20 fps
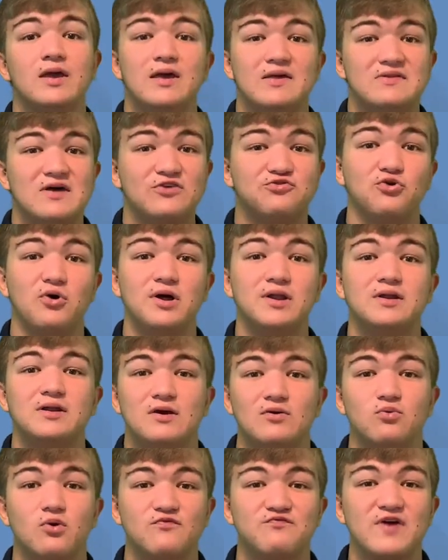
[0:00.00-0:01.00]
that's
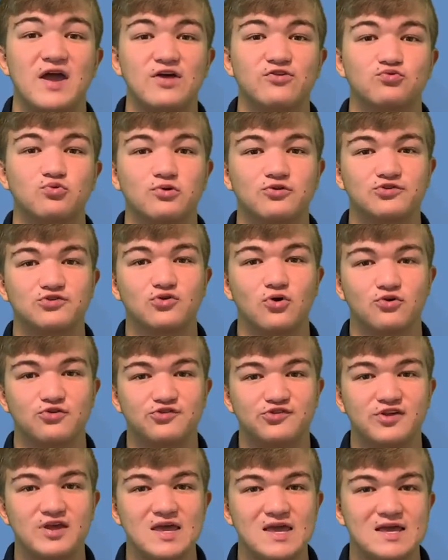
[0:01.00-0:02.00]
what fans want to start
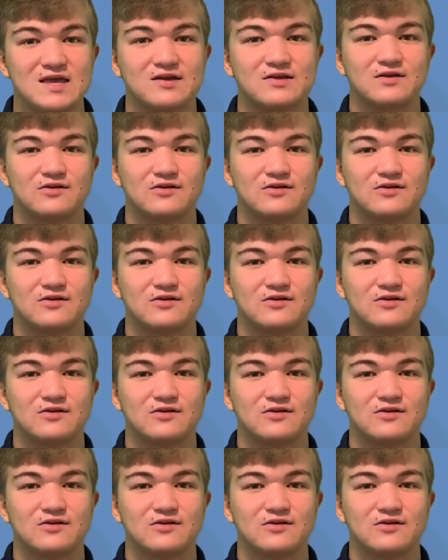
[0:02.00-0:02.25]
seeing.